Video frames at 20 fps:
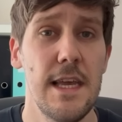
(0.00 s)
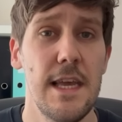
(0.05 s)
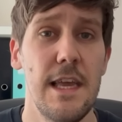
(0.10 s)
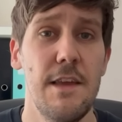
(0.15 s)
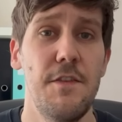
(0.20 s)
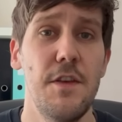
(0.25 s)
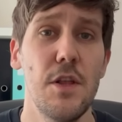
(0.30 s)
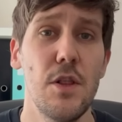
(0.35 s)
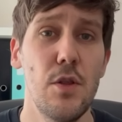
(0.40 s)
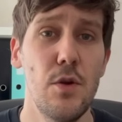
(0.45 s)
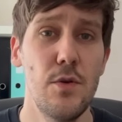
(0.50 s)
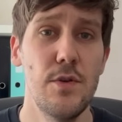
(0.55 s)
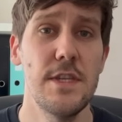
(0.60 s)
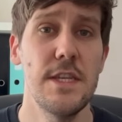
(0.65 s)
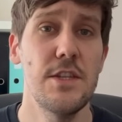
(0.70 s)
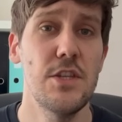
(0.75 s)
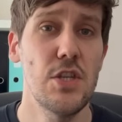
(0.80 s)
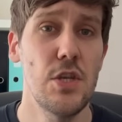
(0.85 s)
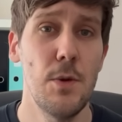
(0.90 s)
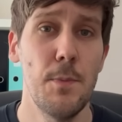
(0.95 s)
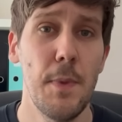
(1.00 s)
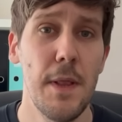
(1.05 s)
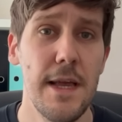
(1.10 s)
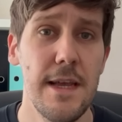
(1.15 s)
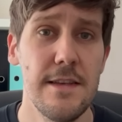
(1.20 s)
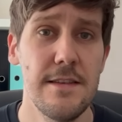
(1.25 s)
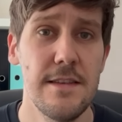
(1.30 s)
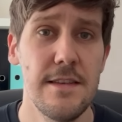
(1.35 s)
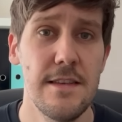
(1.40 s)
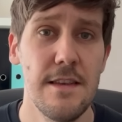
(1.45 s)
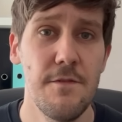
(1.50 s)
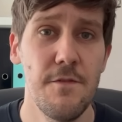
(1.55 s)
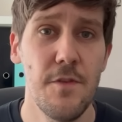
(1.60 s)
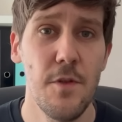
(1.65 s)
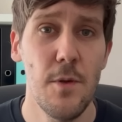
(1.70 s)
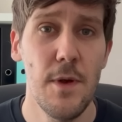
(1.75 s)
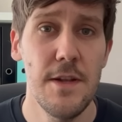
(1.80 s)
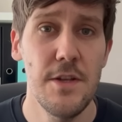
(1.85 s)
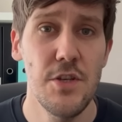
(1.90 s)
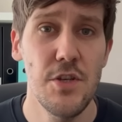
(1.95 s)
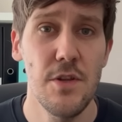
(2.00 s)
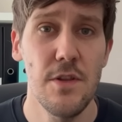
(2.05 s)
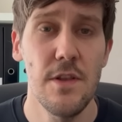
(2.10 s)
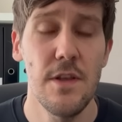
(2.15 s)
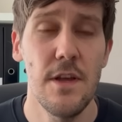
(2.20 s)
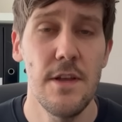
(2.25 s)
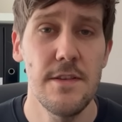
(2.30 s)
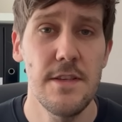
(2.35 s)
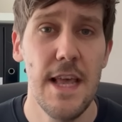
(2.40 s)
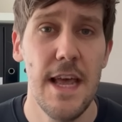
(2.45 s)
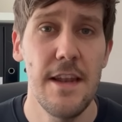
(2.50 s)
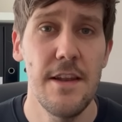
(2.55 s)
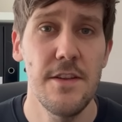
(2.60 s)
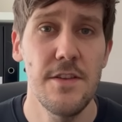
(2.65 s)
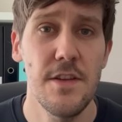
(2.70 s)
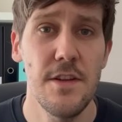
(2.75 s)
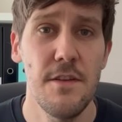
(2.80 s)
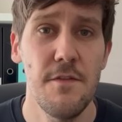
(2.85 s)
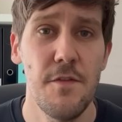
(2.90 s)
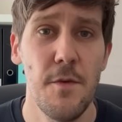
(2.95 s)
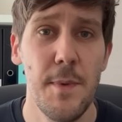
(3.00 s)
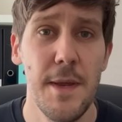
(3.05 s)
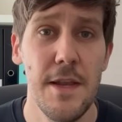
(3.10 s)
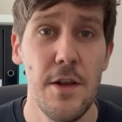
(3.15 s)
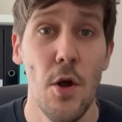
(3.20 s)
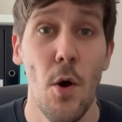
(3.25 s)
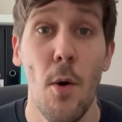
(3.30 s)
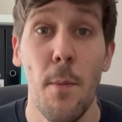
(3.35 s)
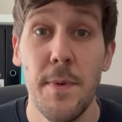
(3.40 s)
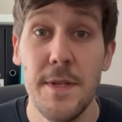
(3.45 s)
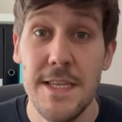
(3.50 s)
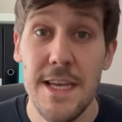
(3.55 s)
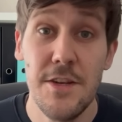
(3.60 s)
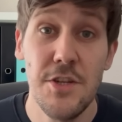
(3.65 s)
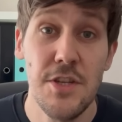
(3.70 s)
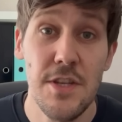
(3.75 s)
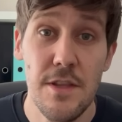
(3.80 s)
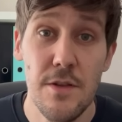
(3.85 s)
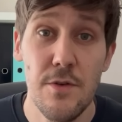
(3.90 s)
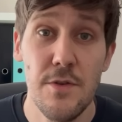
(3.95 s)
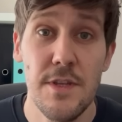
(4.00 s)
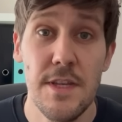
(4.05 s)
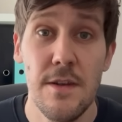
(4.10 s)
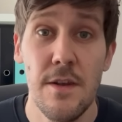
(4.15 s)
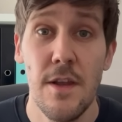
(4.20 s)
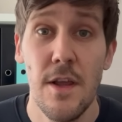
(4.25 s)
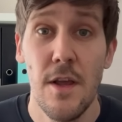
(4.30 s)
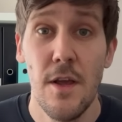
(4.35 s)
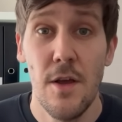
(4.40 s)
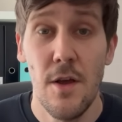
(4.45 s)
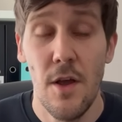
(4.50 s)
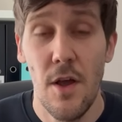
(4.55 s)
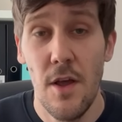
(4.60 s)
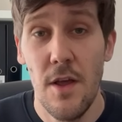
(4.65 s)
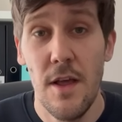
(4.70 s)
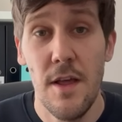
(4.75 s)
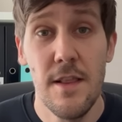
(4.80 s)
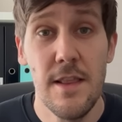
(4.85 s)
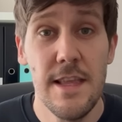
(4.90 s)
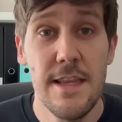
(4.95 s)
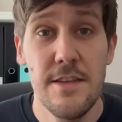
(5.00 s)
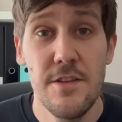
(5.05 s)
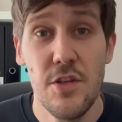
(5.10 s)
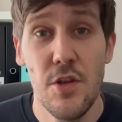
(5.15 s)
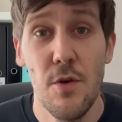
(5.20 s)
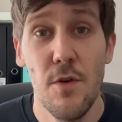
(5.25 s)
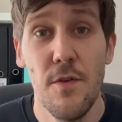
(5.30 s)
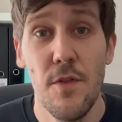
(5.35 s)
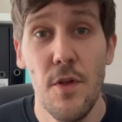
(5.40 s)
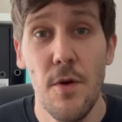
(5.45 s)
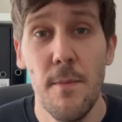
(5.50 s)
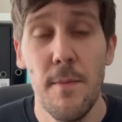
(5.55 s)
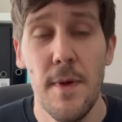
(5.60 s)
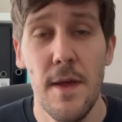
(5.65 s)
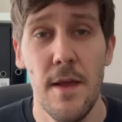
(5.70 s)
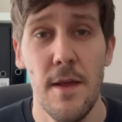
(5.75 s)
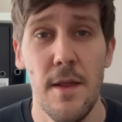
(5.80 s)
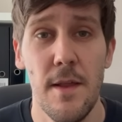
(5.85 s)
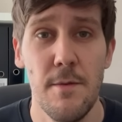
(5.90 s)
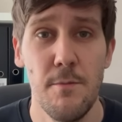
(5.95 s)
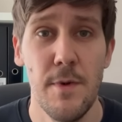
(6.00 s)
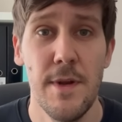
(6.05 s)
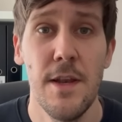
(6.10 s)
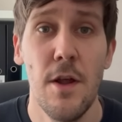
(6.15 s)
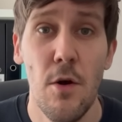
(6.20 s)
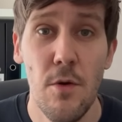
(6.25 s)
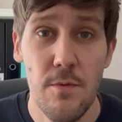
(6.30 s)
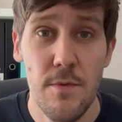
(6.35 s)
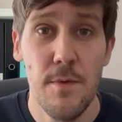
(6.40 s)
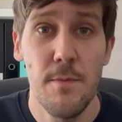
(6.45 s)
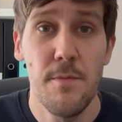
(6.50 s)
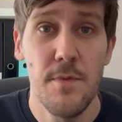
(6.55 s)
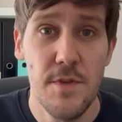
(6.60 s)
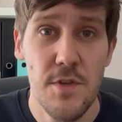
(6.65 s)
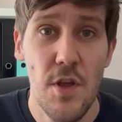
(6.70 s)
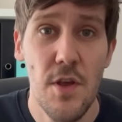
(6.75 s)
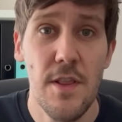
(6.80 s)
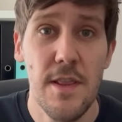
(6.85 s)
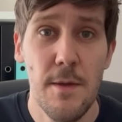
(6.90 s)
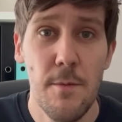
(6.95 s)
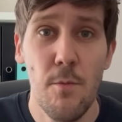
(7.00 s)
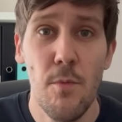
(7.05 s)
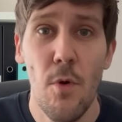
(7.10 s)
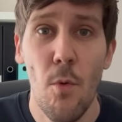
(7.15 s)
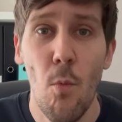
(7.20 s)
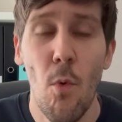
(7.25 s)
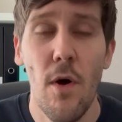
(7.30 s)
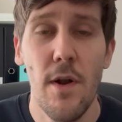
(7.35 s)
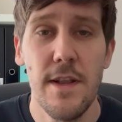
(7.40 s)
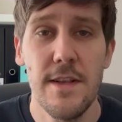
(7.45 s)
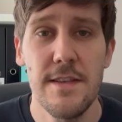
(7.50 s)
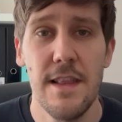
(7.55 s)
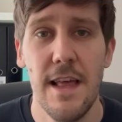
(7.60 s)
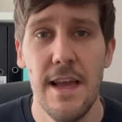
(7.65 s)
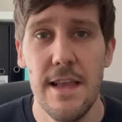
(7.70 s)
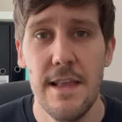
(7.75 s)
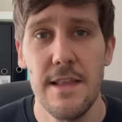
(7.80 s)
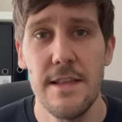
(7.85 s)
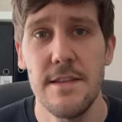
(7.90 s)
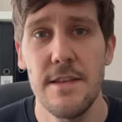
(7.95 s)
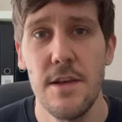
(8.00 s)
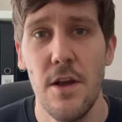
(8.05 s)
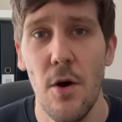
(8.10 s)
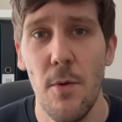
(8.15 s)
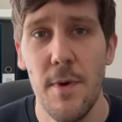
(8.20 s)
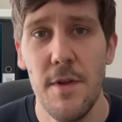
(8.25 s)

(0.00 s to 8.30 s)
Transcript: if you're losing two players as influential as Henderson and Fabinho, or potentially losing uh, at least two of them, uh, we know certainly that one is likely to go.